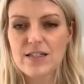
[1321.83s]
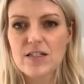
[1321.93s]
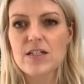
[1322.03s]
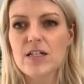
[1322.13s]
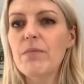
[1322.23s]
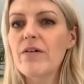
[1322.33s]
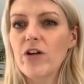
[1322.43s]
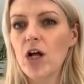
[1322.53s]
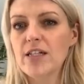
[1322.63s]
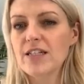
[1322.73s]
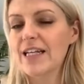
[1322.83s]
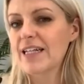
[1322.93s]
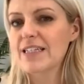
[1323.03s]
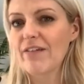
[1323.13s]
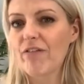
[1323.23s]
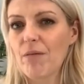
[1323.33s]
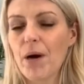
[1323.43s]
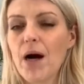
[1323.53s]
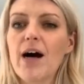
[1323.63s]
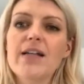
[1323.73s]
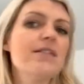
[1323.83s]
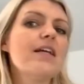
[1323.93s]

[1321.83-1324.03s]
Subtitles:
the sum of lots of little different parts.